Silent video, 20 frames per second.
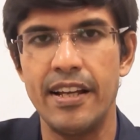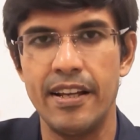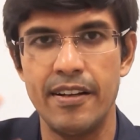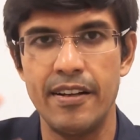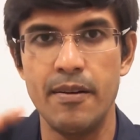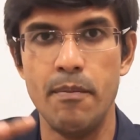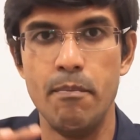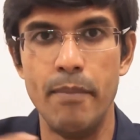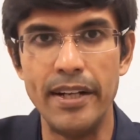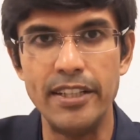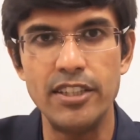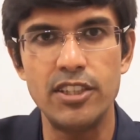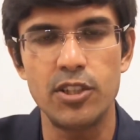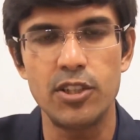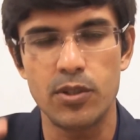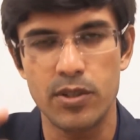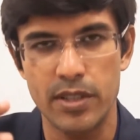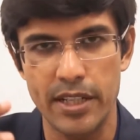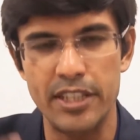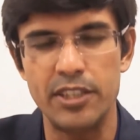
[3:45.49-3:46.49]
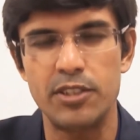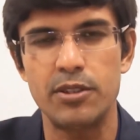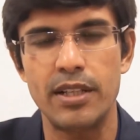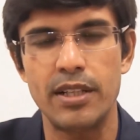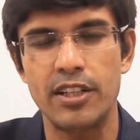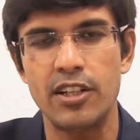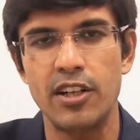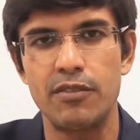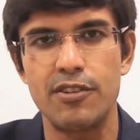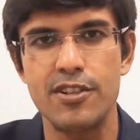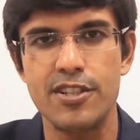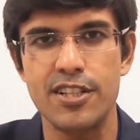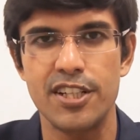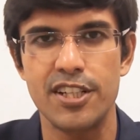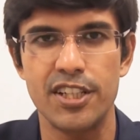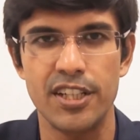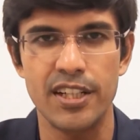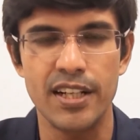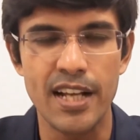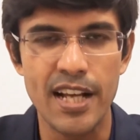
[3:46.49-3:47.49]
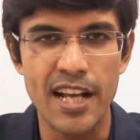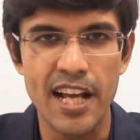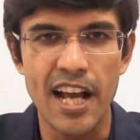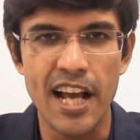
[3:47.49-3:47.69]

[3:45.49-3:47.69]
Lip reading: a mentor into that conversation